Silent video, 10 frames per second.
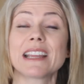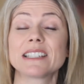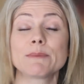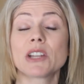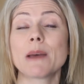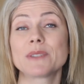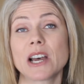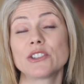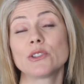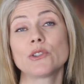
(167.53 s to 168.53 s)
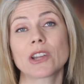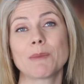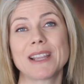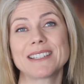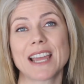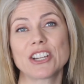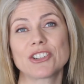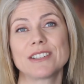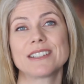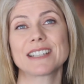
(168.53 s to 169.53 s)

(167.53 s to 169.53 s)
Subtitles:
and sometimes I do the documentation,